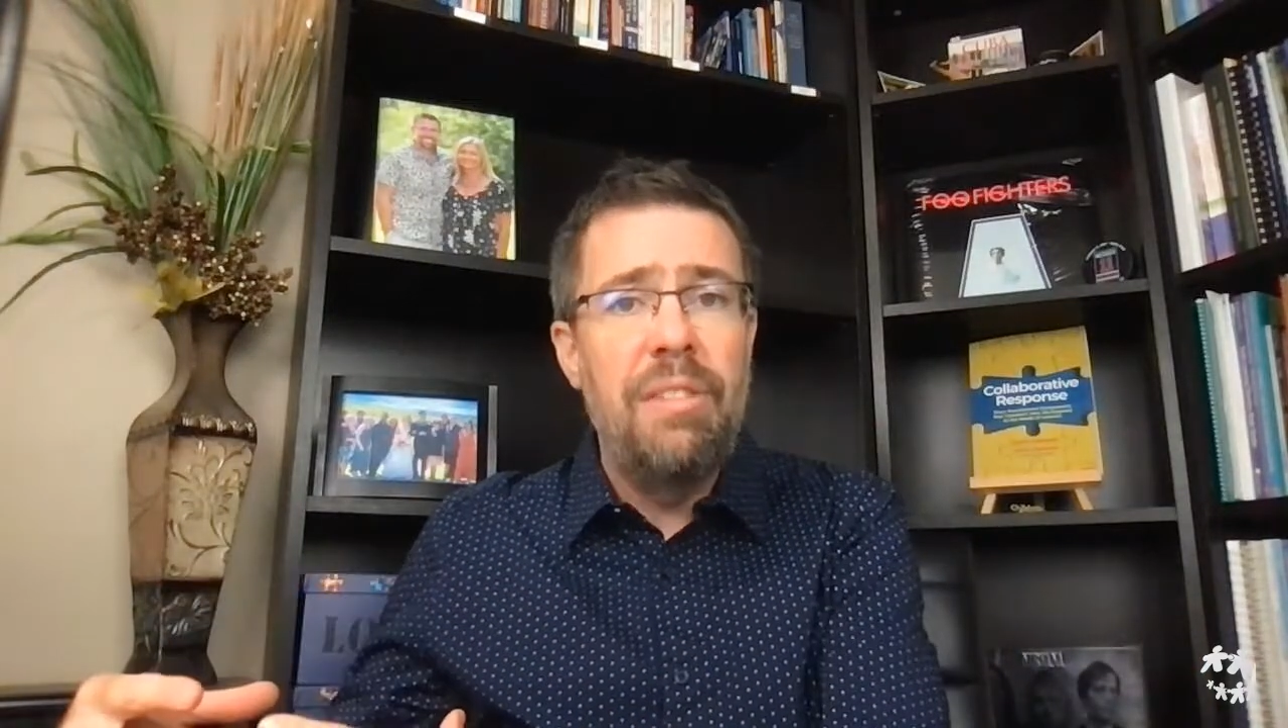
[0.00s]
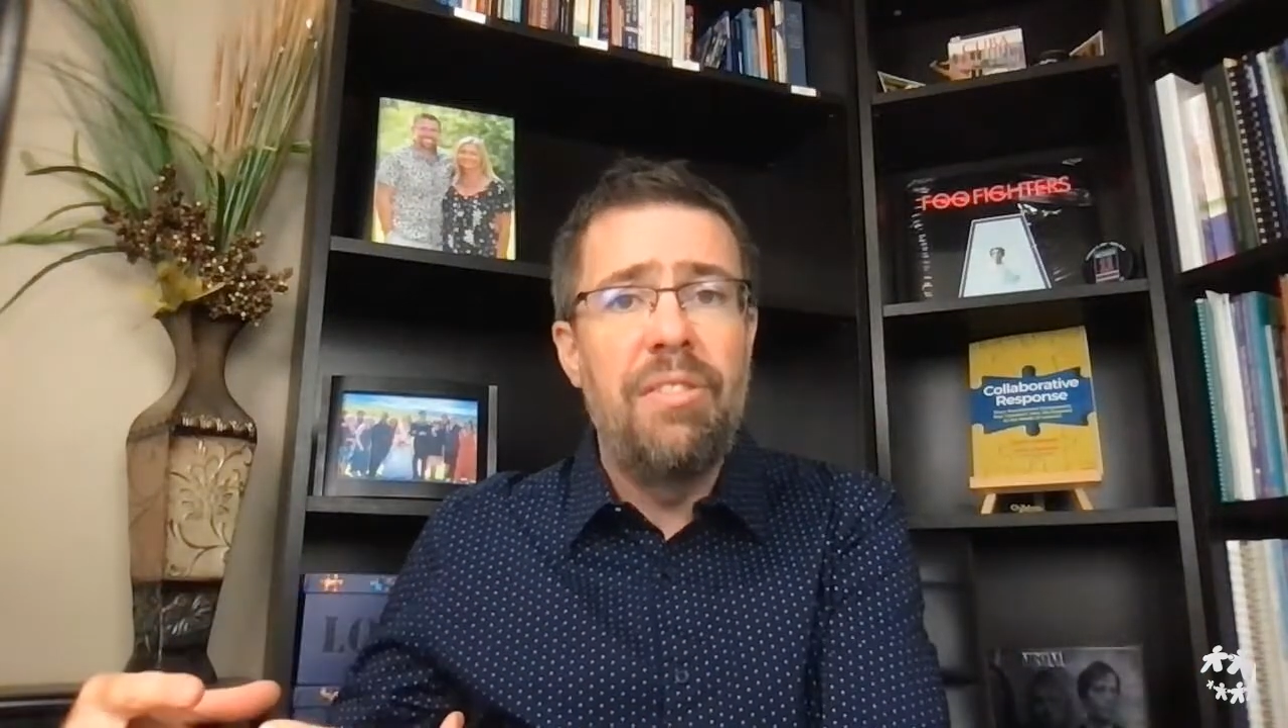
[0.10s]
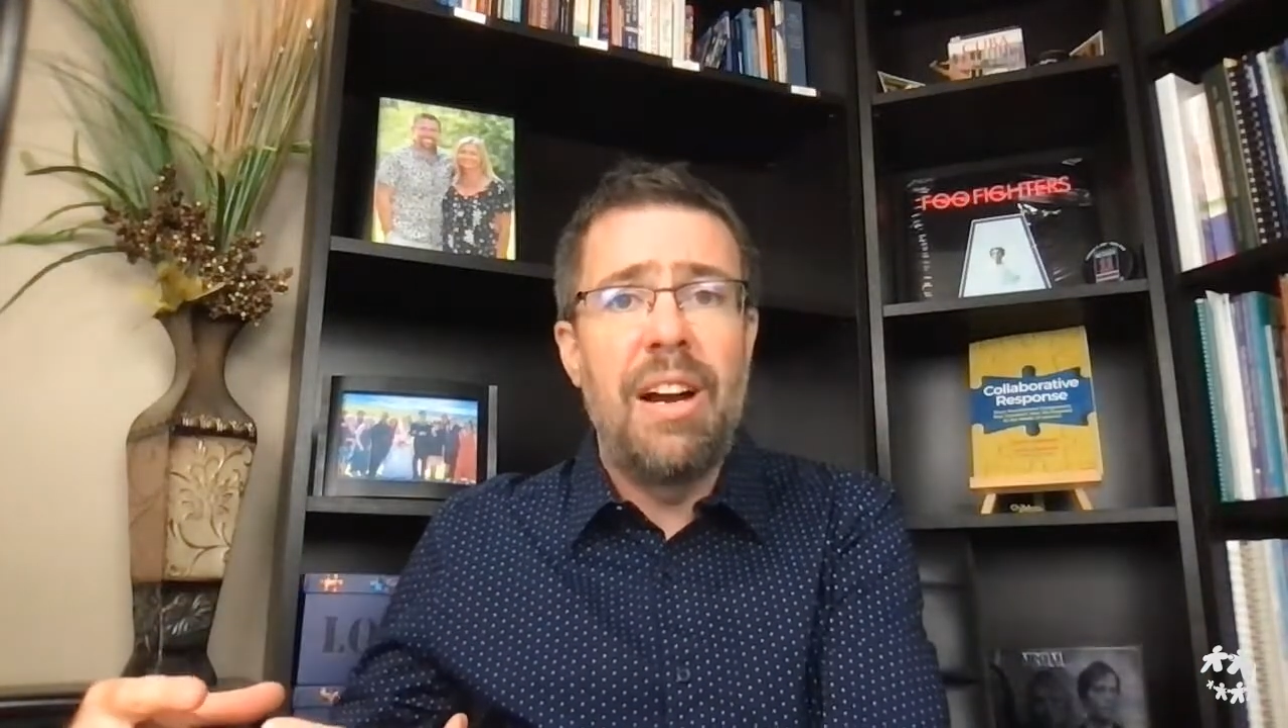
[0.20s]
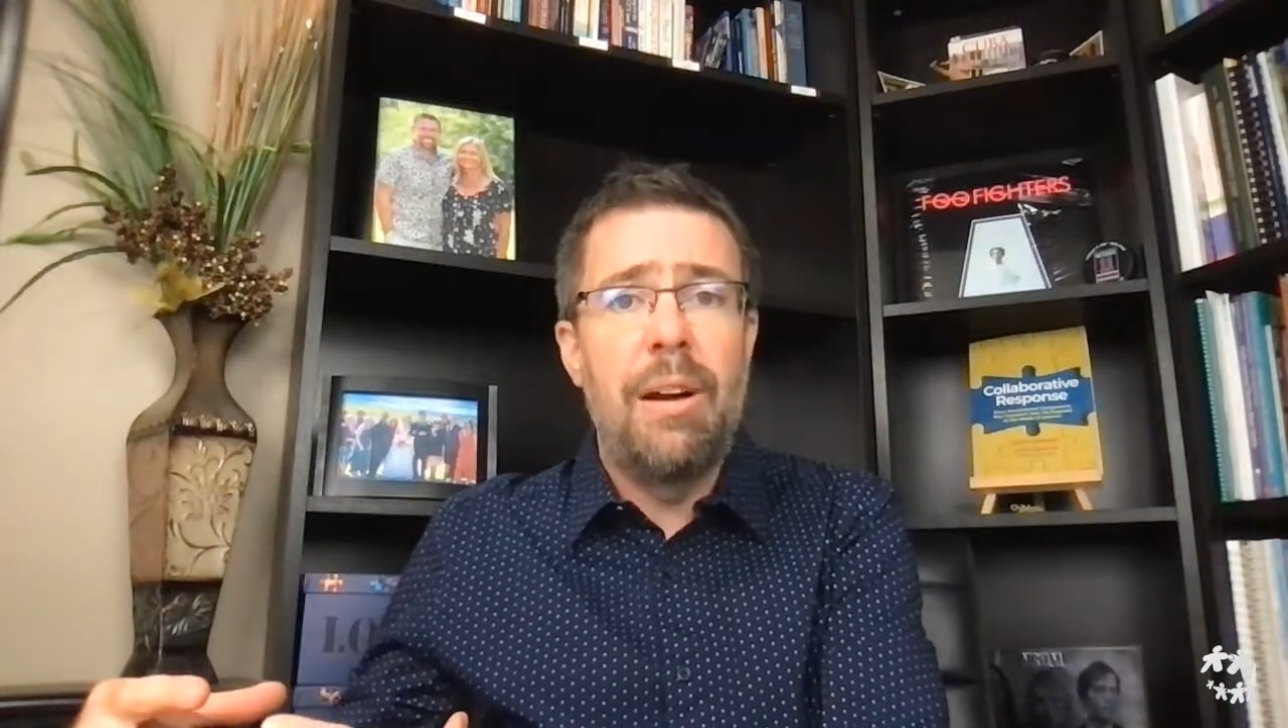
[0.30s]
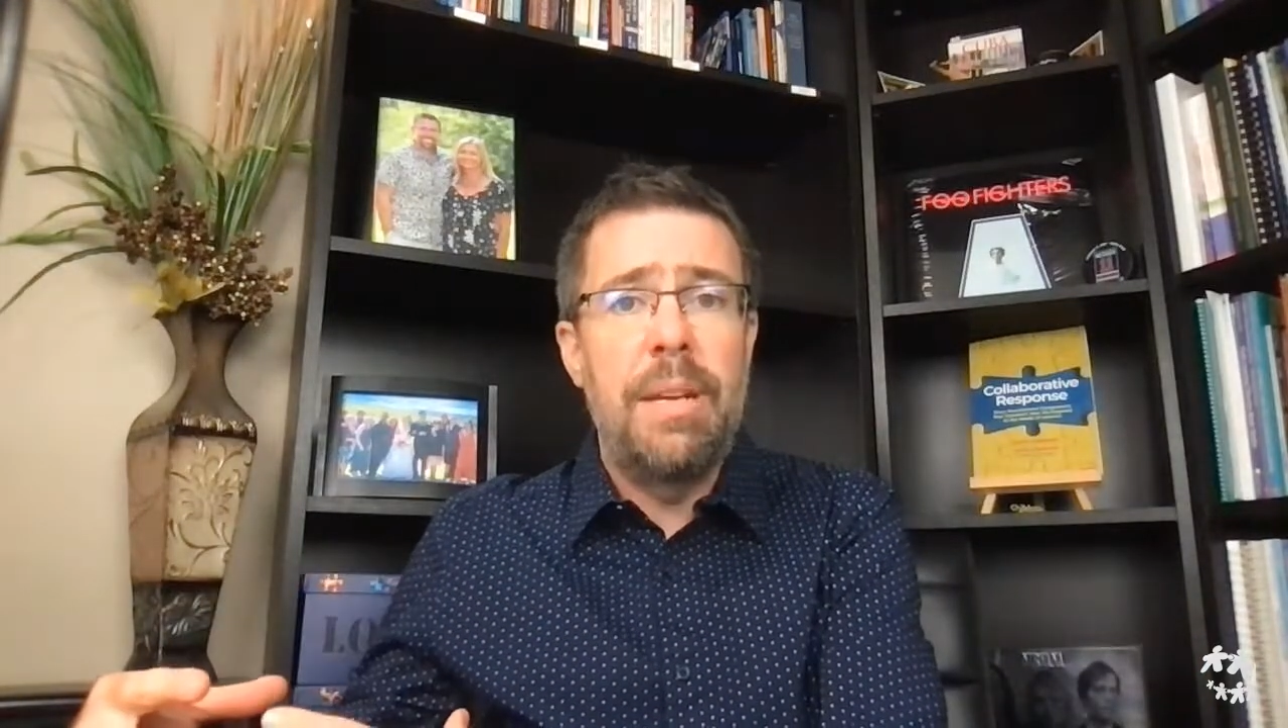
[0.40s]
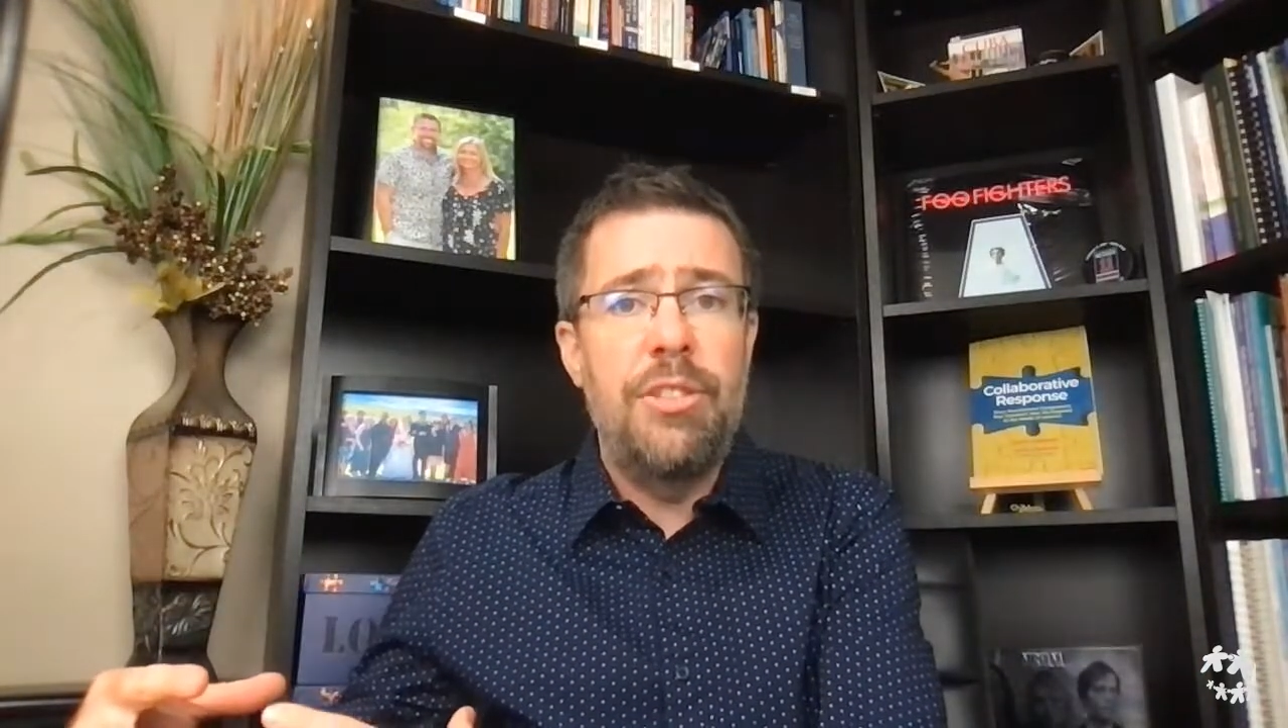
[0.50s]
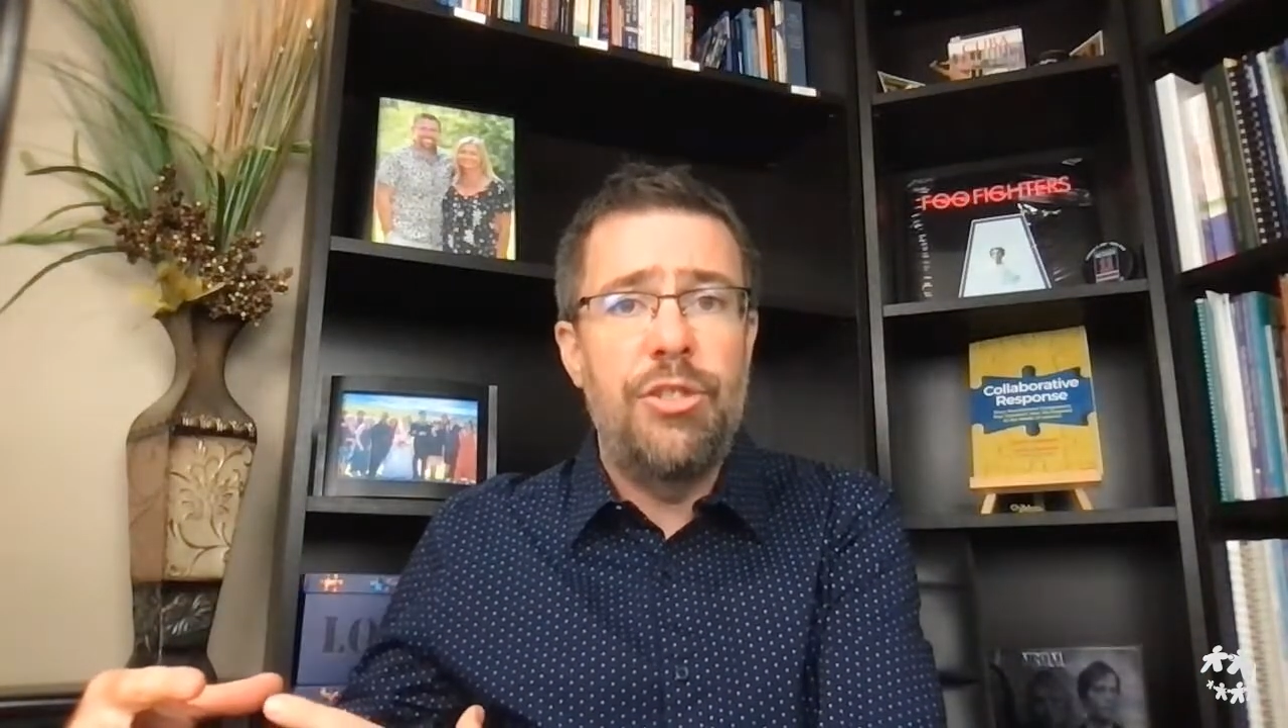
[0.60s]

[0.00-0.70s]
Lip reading: environment